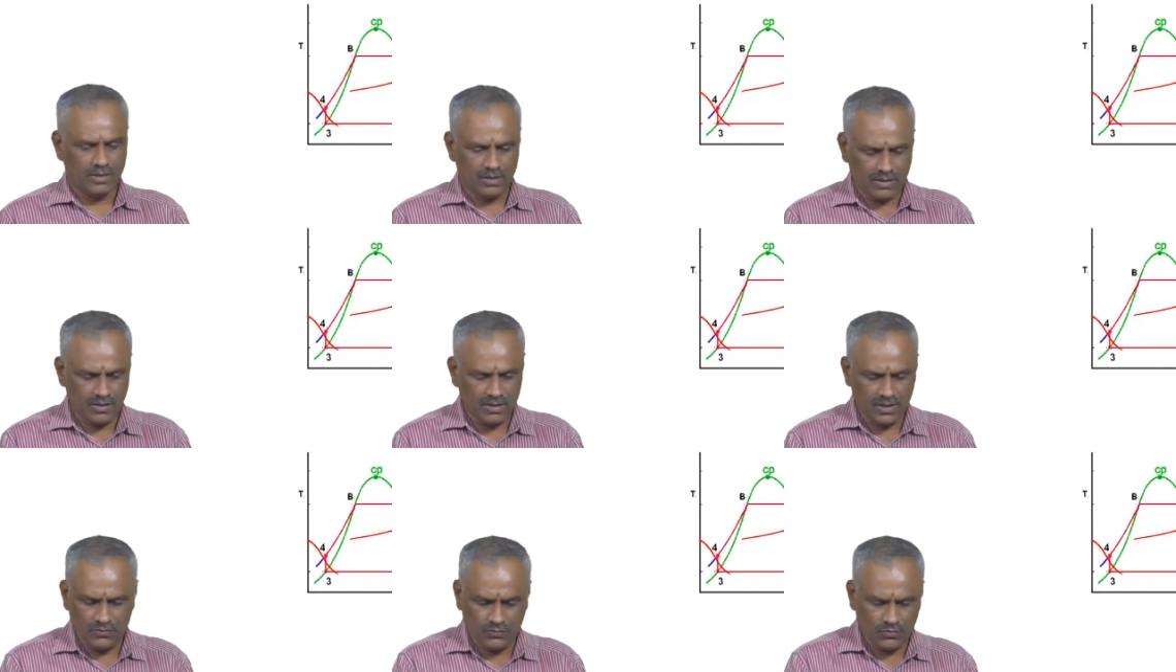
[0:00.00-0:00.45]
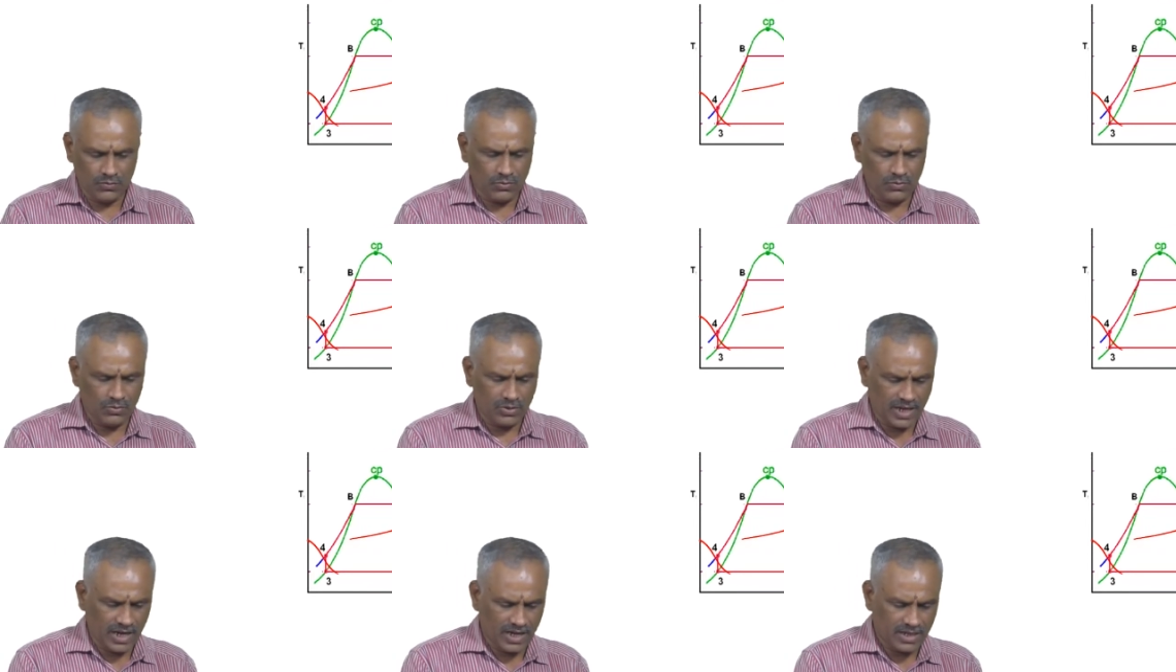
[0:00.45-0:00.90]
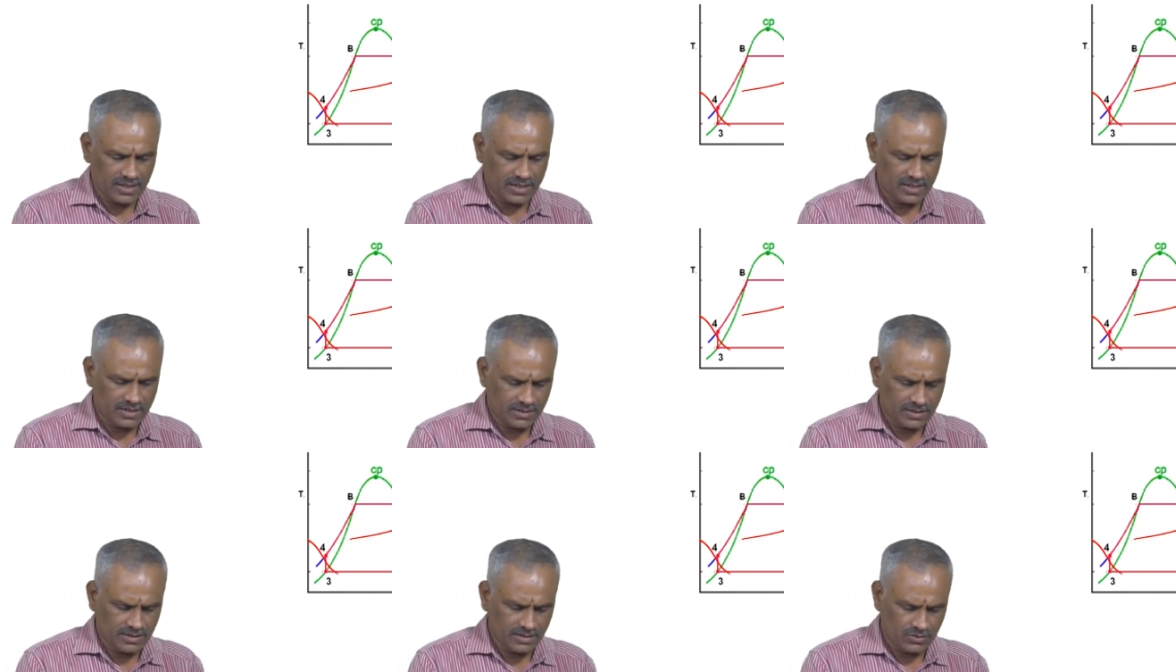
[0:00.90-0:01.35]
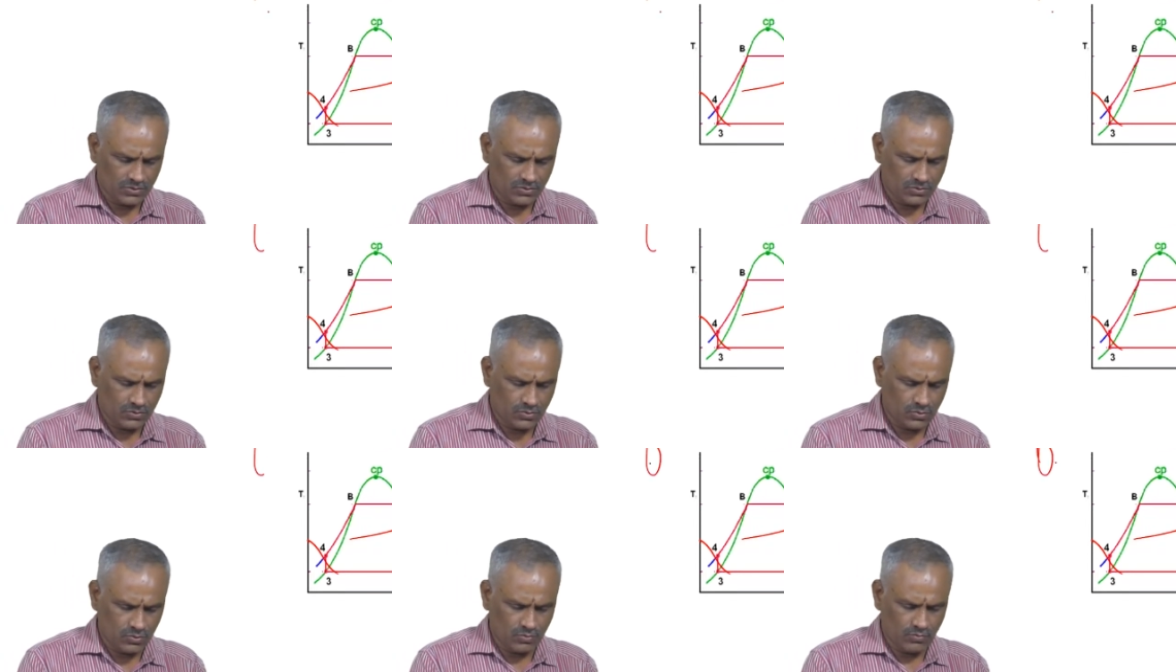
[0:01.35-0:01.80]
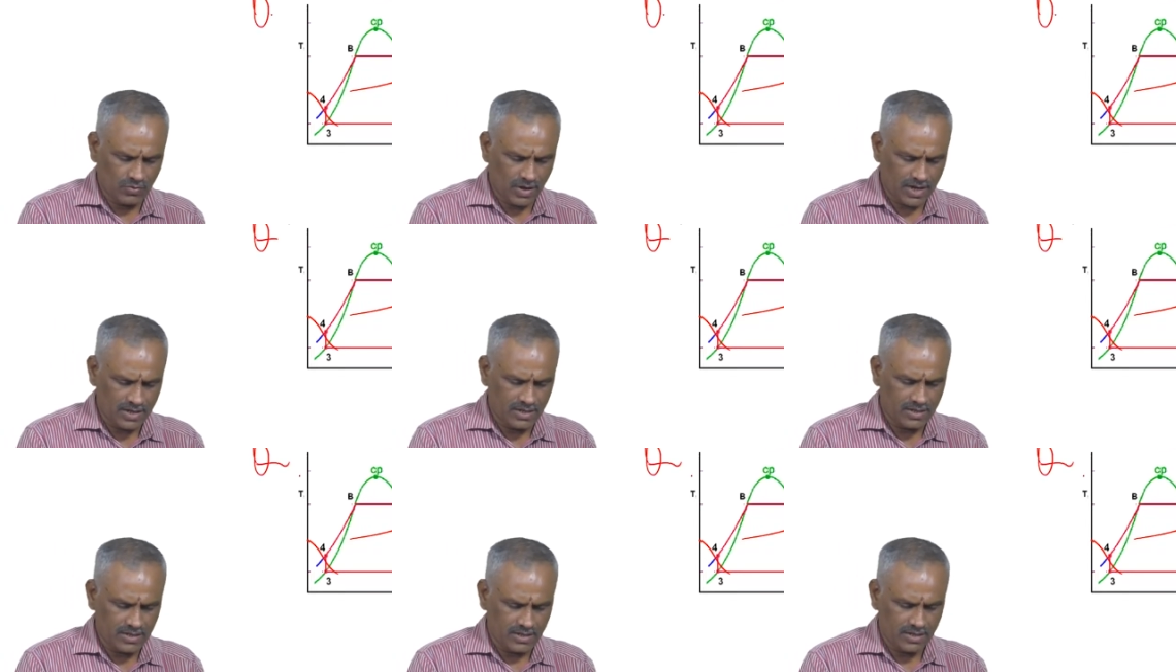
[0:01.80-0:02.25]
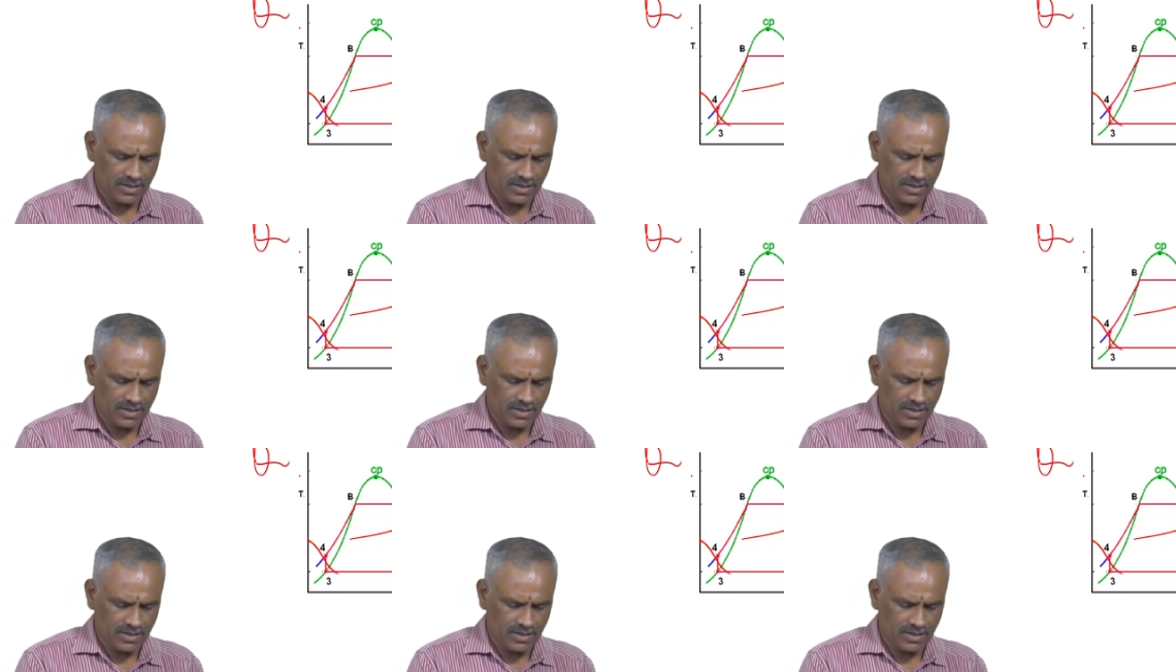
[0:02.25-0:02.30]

if you look at Q1